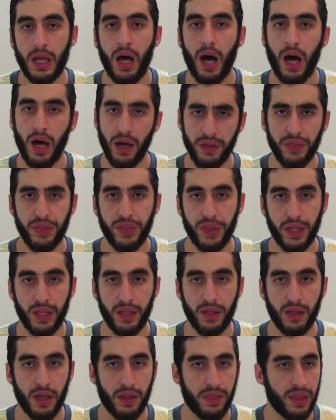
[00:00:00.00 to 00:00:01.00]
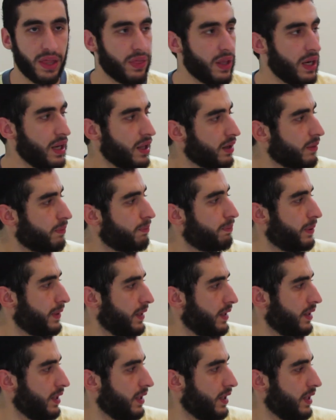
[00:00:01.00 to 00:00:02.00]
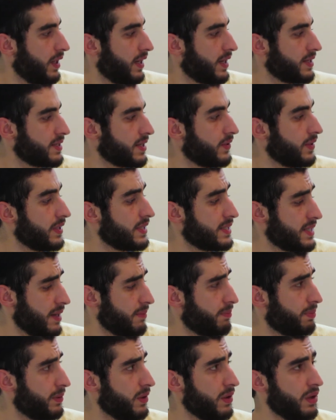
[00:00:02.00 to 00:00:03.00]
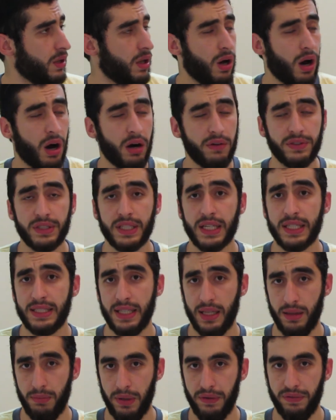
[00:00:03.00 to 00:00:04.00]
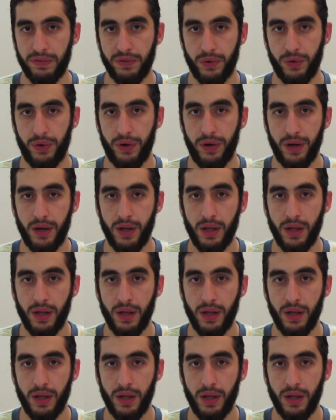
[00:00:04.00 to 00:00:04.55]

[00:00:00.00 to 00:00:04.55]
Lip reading: I think that the letter P is a good example of what I said before.